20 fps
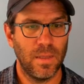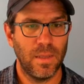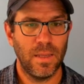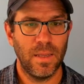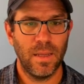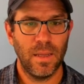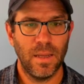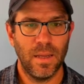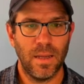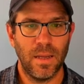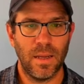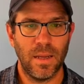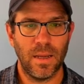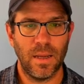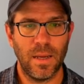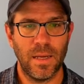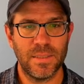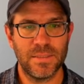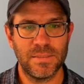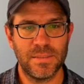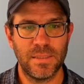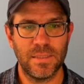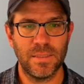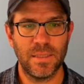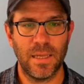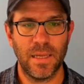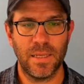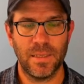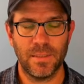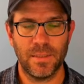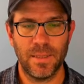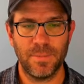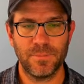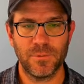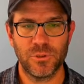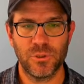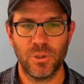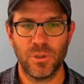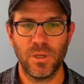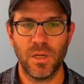uh, I see that, yep,
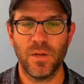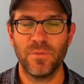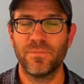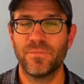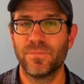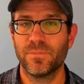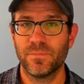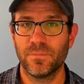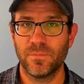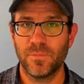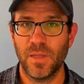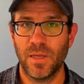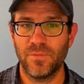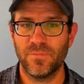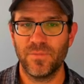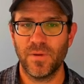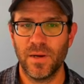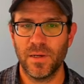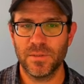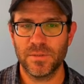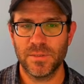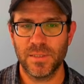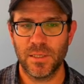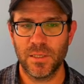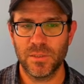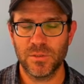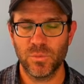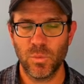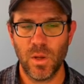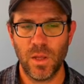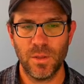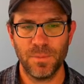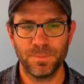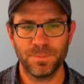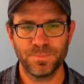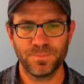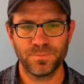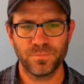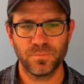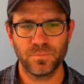sure enough, that file's there as well.
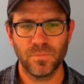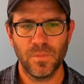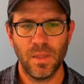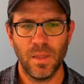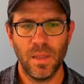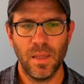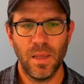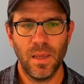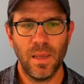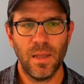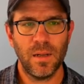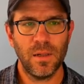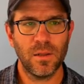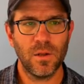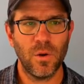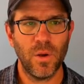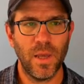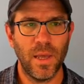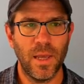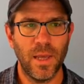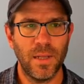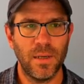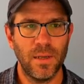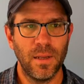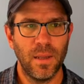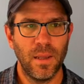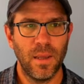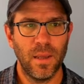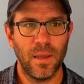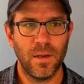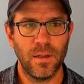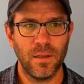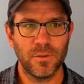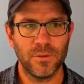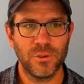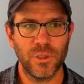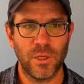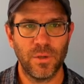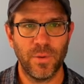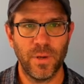And I'll go ahead and I'll
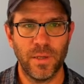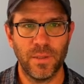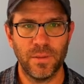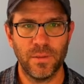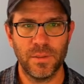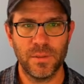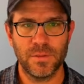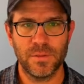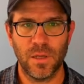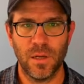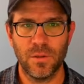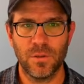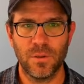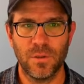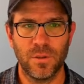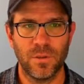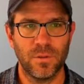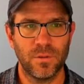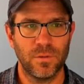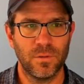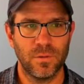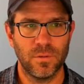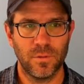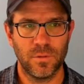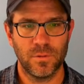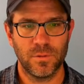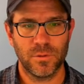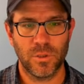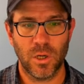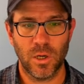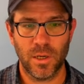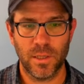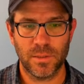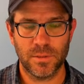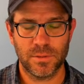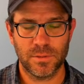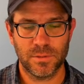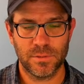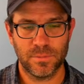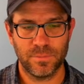generate these other
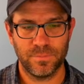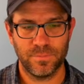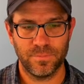targets.